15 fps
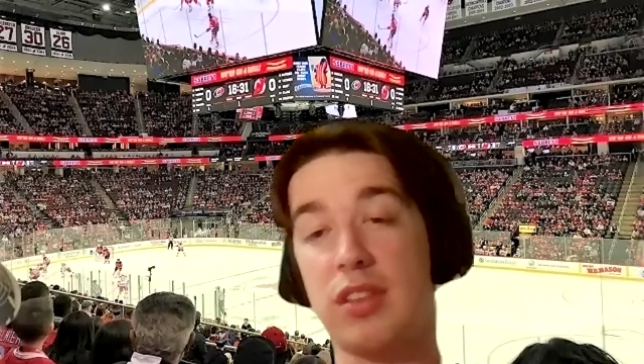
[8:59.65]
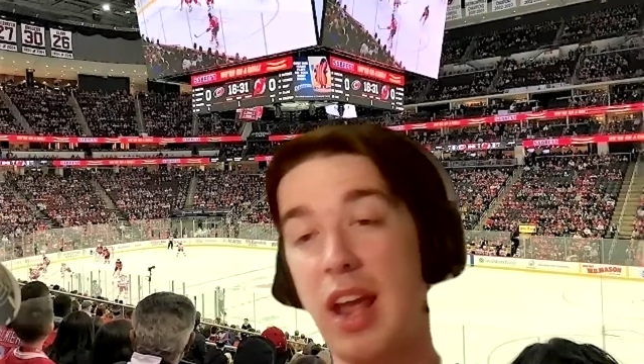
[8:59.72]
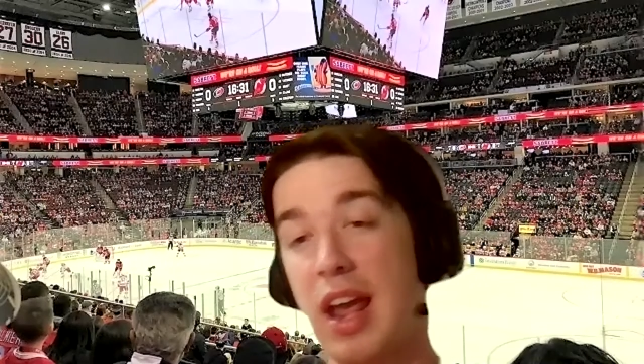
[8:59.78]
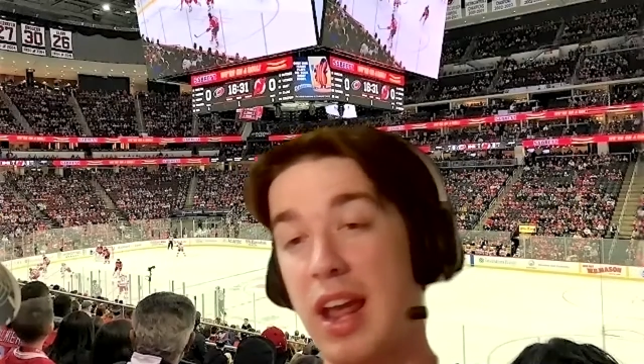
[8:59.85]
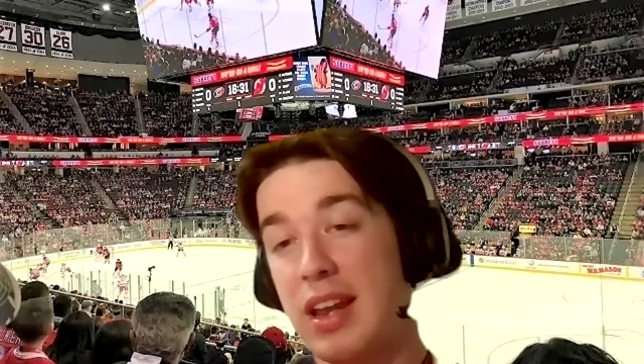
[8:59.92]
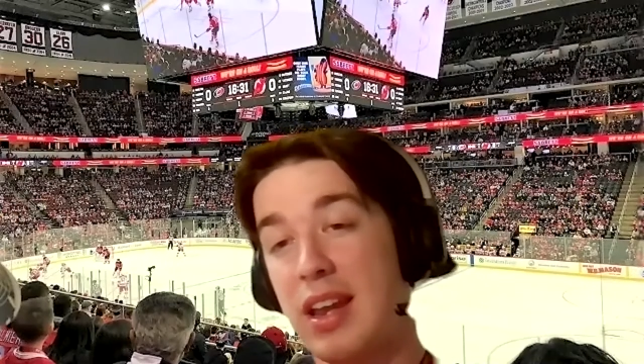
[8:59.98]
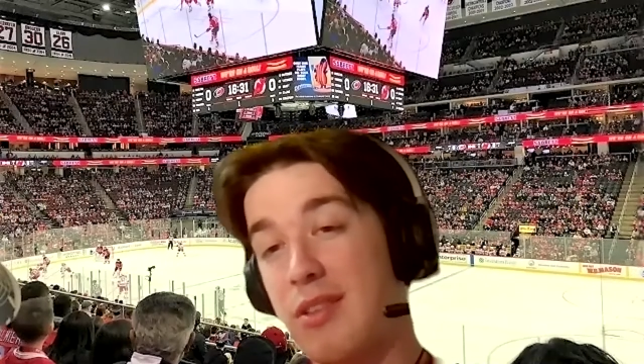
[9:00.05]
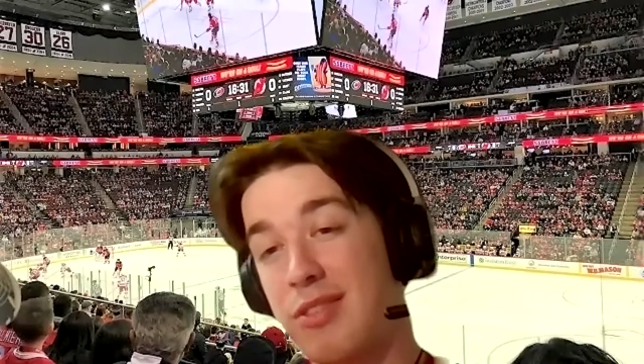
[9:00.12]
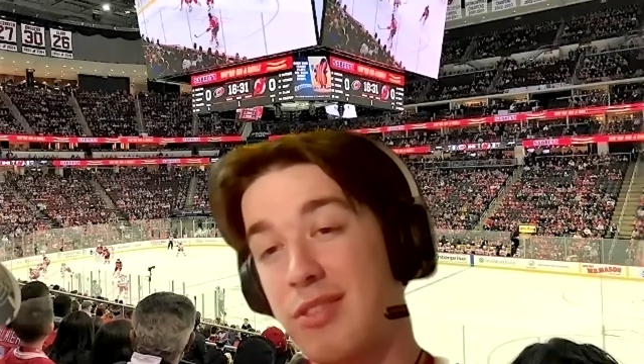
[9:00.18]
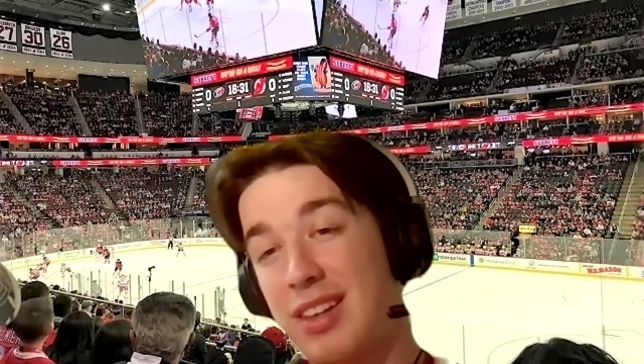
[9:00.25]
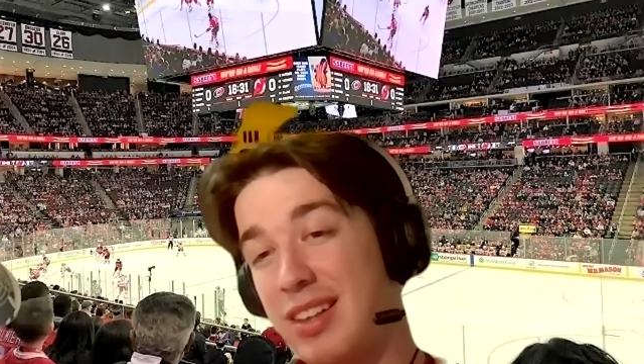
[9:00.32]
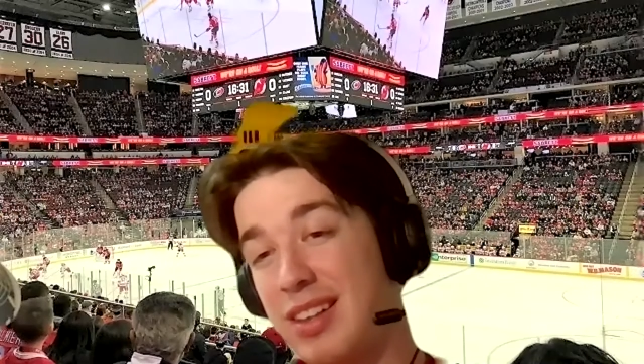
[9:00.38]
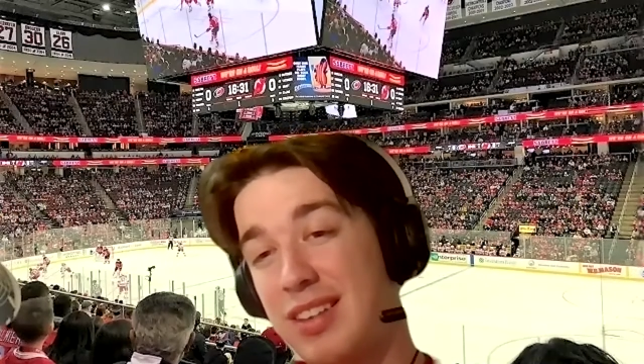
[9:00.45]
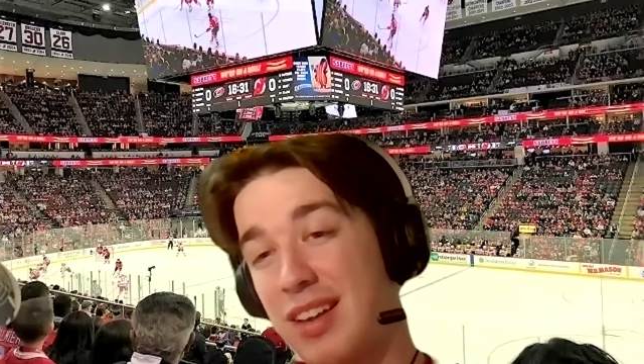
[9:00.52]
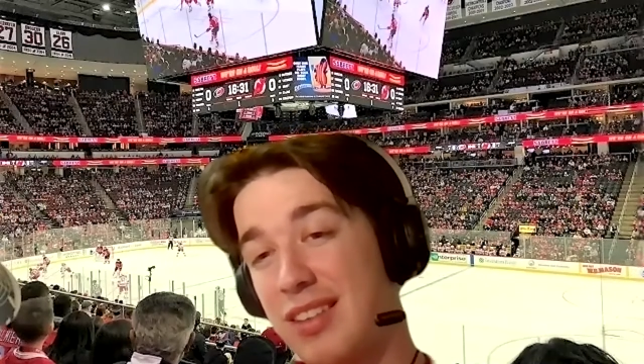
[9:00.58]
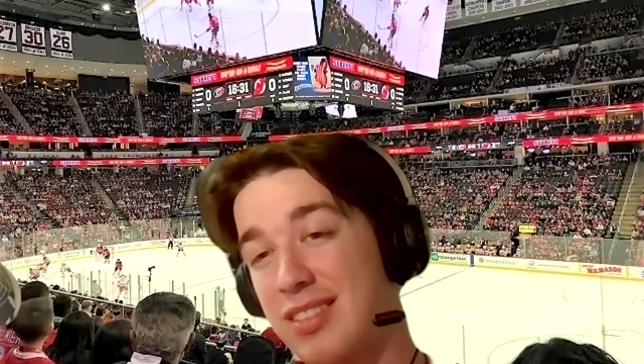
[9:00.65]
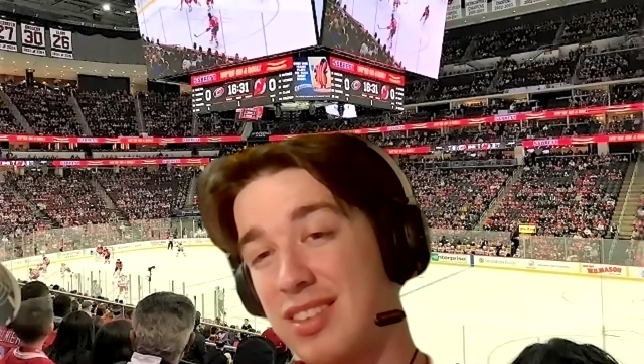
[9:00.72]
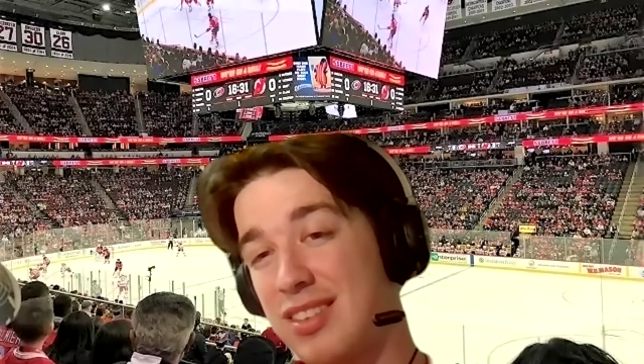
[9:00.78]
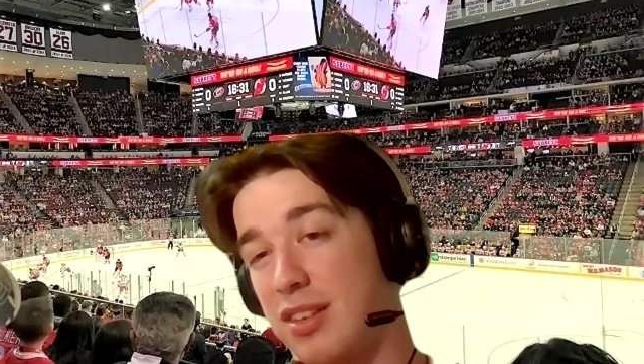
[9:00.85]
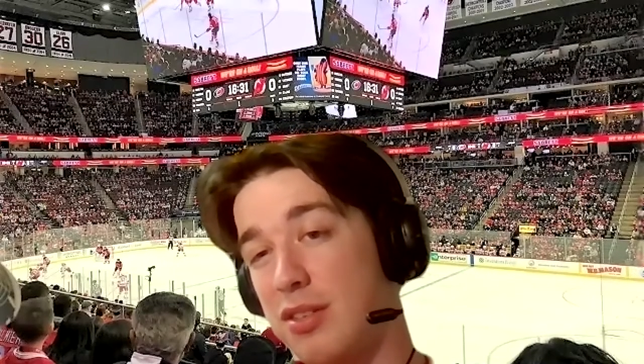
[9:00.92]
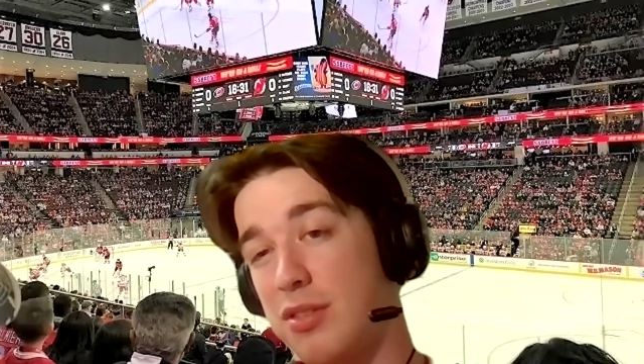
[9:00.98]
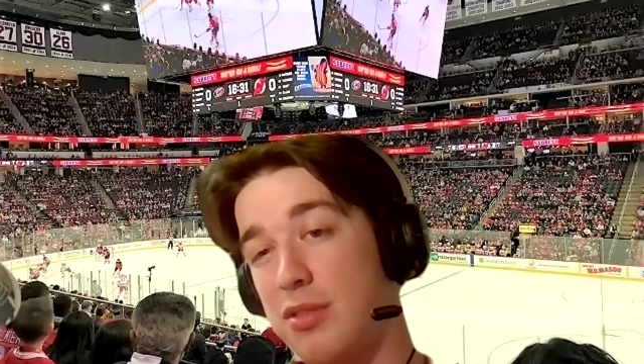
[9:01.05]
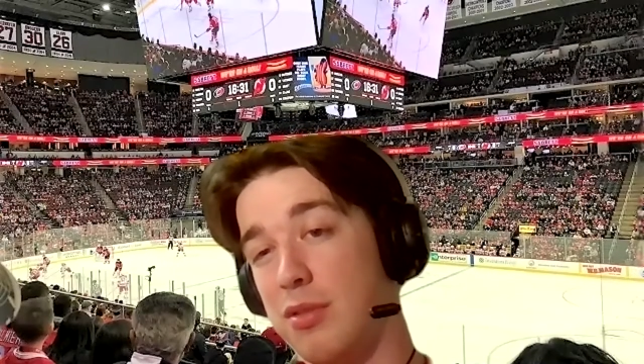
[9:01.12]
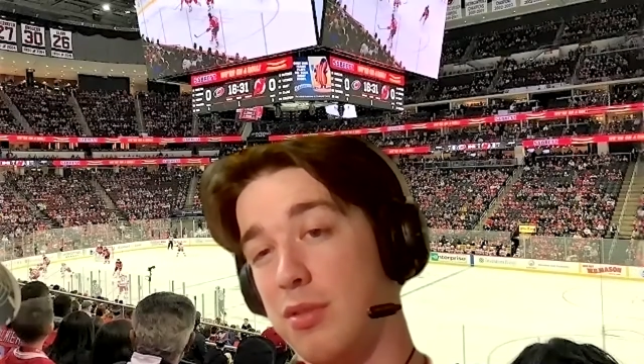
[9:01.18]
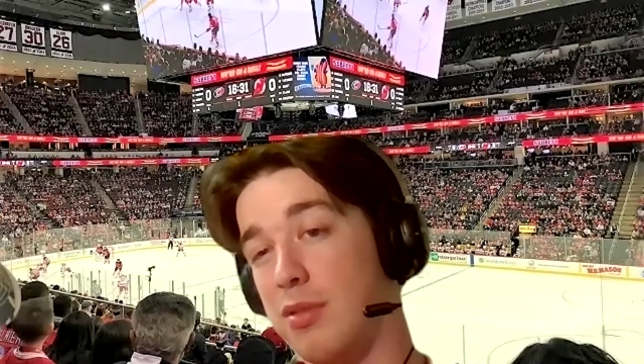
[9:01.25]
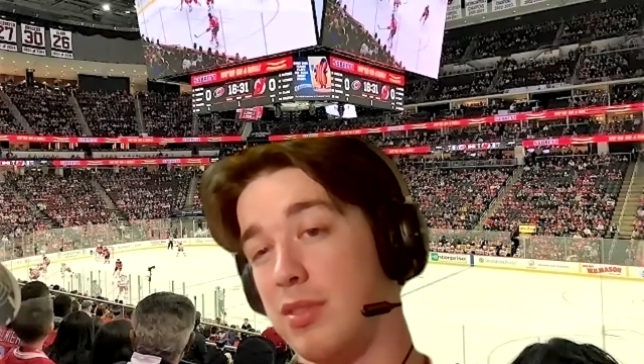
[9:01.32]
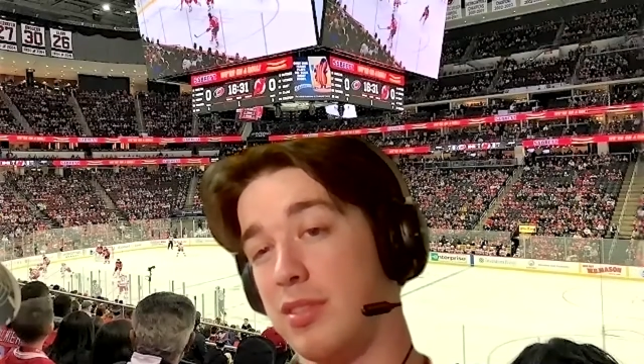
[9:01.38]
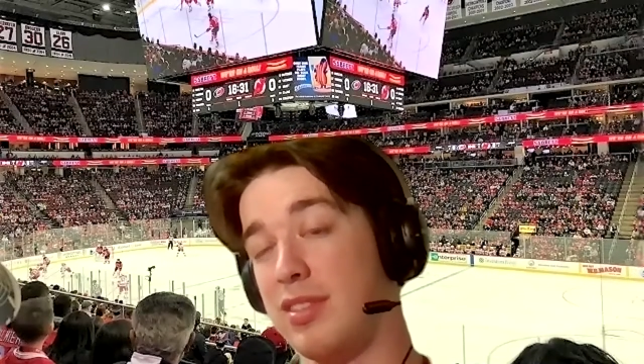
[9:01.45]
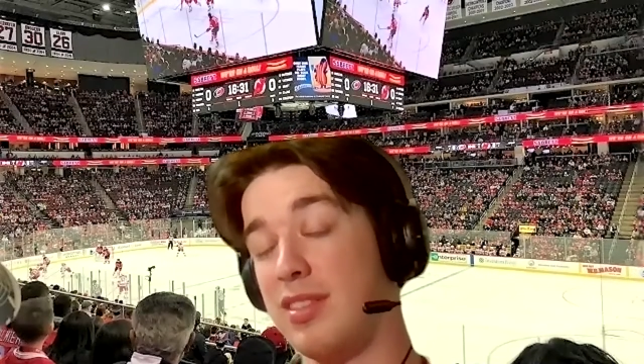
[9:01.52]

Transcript: tanking really doesn't do